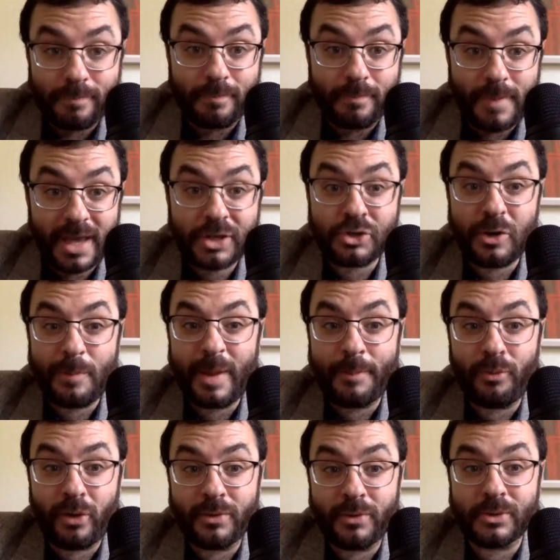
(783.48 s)
Make sure
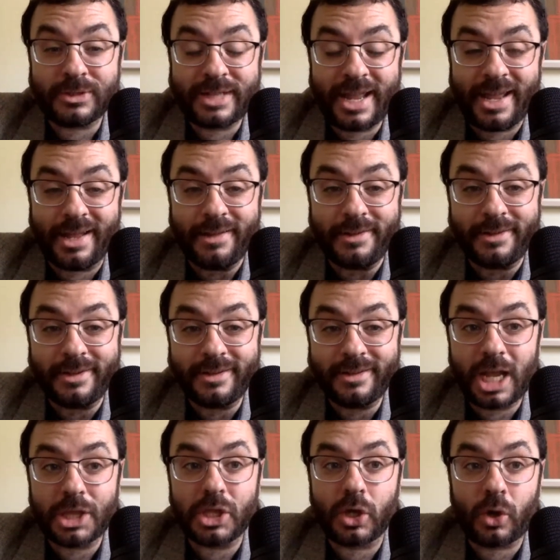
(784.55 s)
people understand
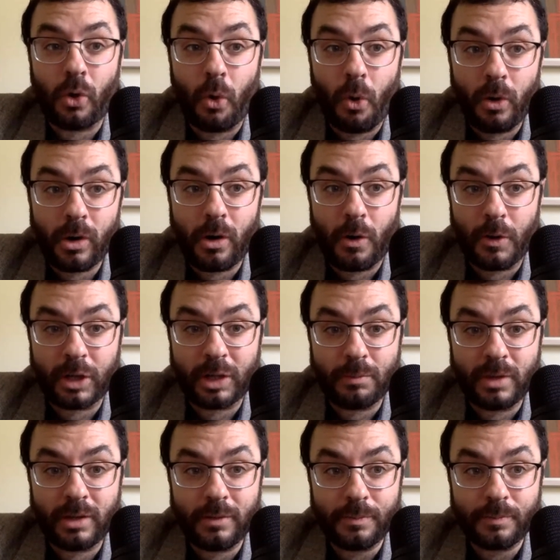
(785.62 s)
that the core
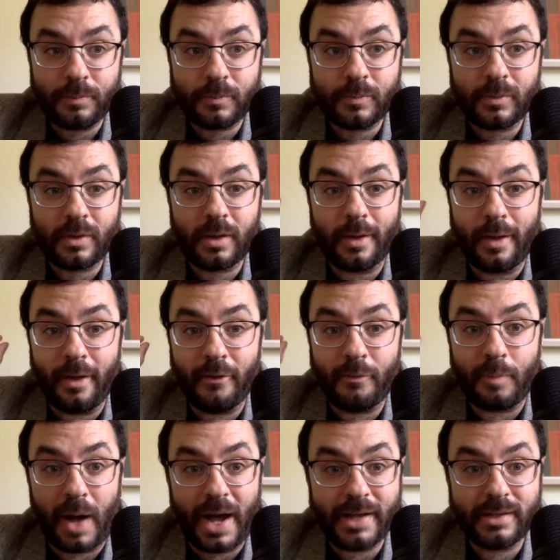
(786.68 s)
argument of
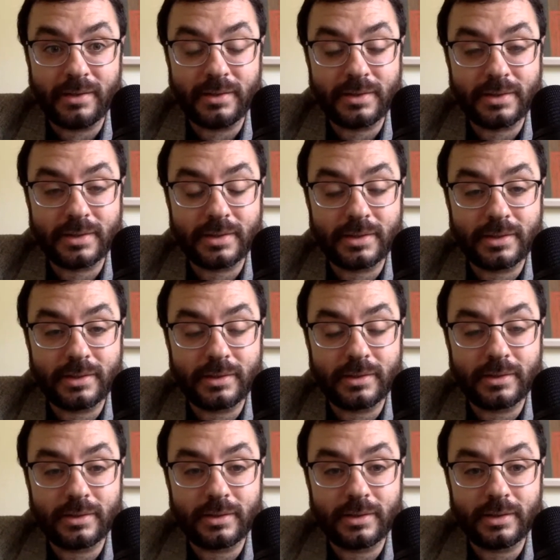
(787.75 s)
Biden's
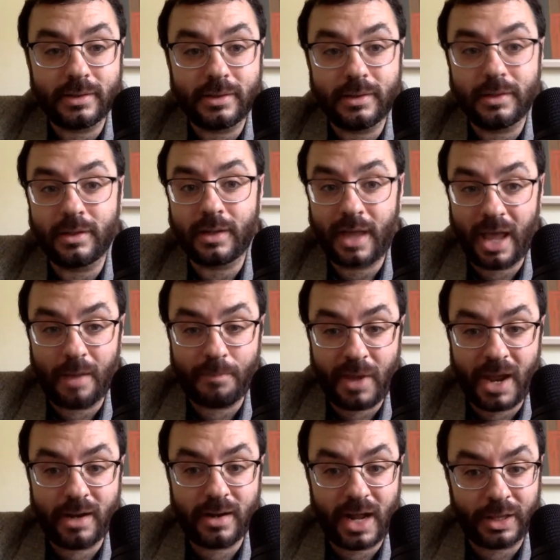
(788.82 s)

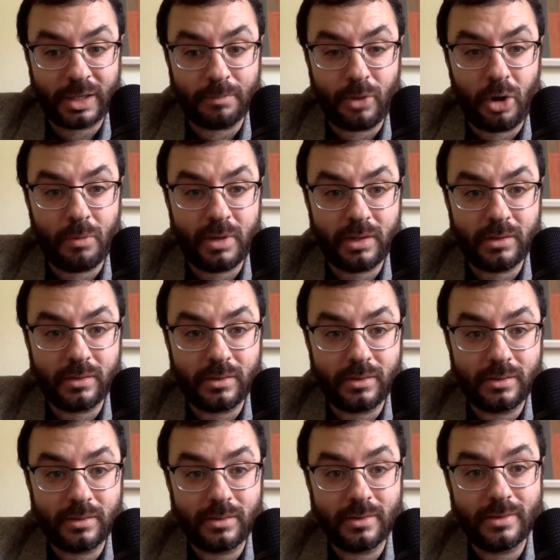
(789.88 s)
campaign at the moment,
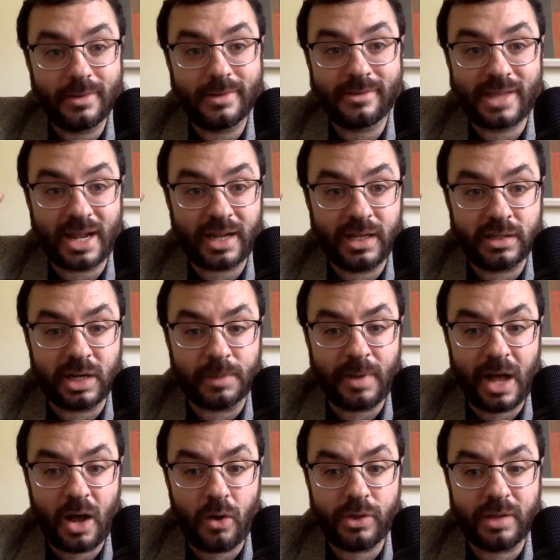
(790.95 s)
that he's
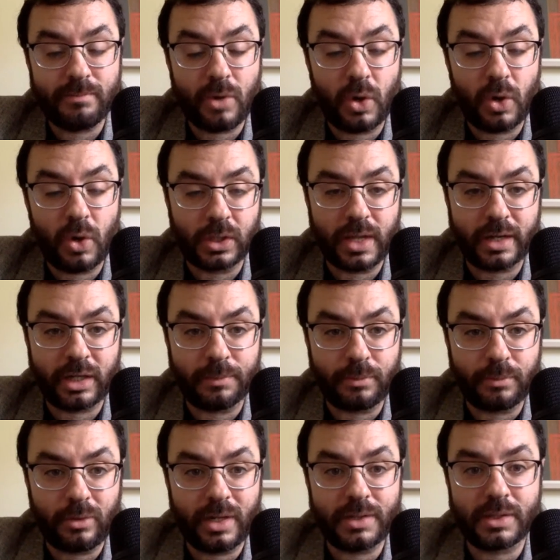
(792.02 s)
somehow the most
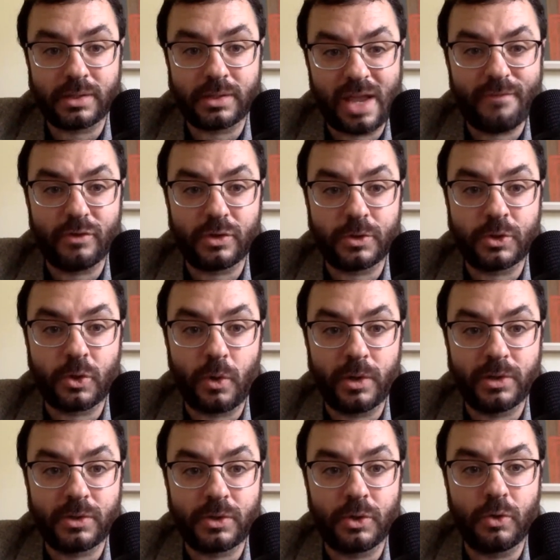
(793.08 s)
electable and the safest
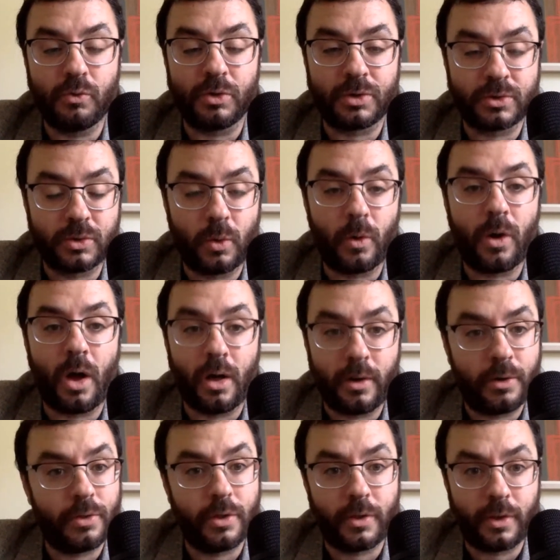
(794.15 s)
choice to restore
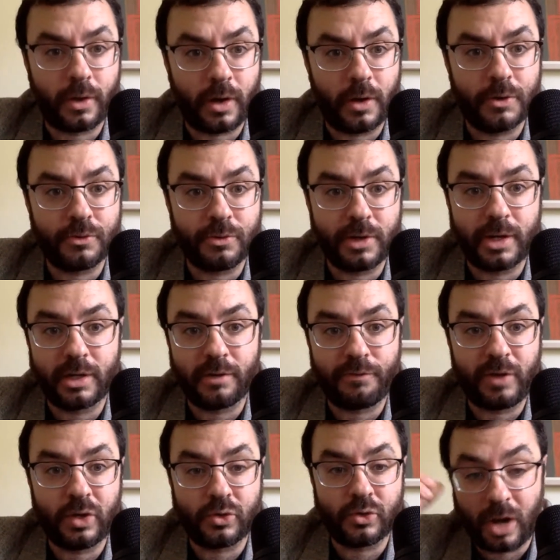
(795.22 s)
honor to the country and
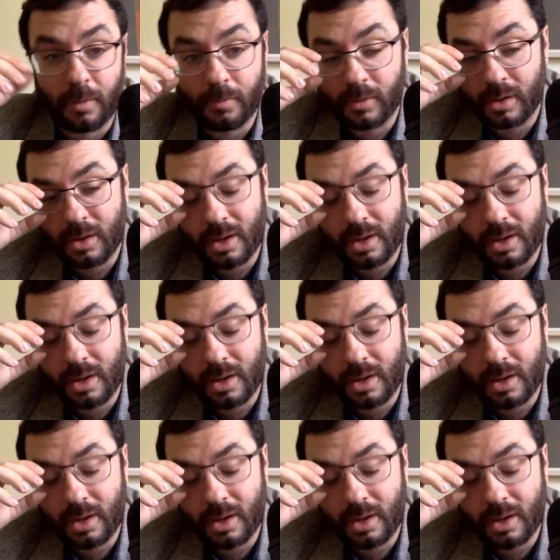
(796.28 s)
defeat Trump,